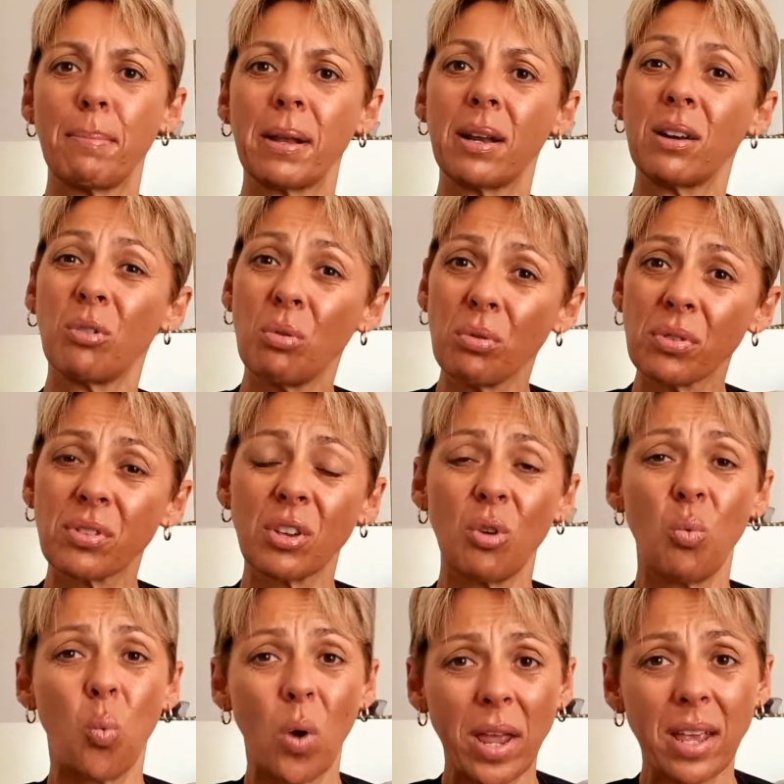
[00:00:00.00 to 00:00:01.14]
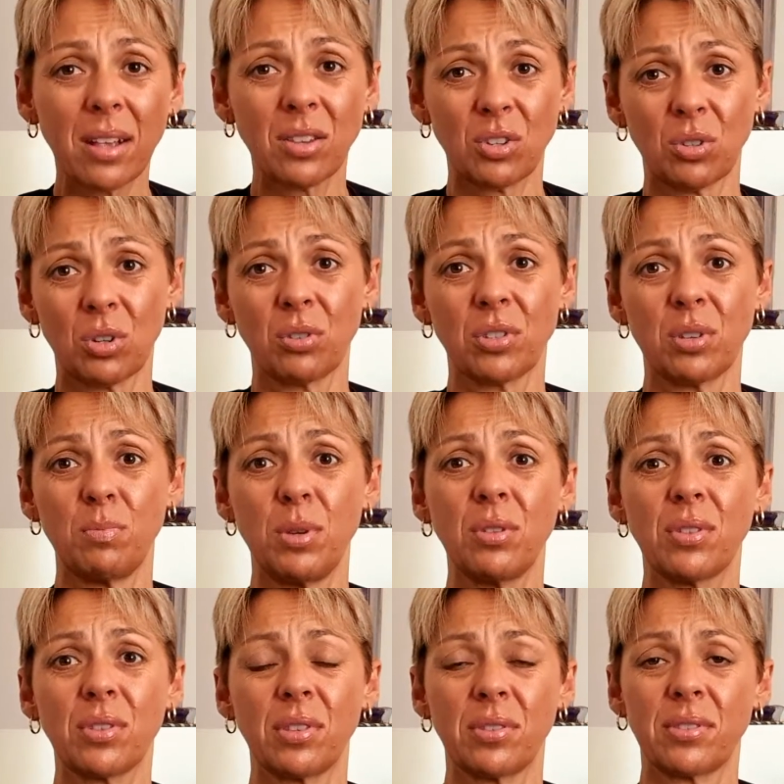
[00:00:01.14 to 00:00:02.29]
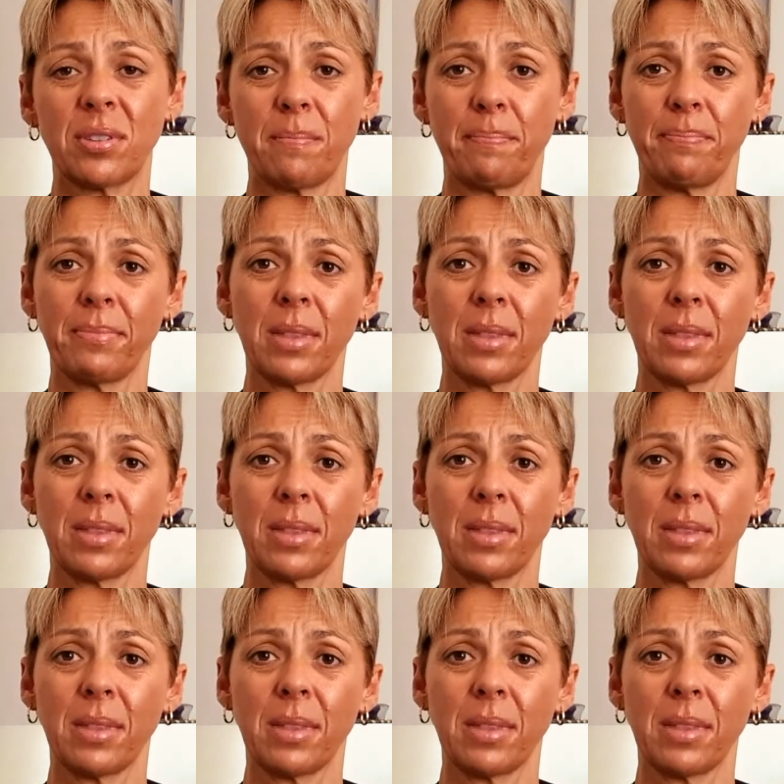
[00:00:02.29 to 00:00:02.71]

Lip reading: but it also weakens your dog's immune system.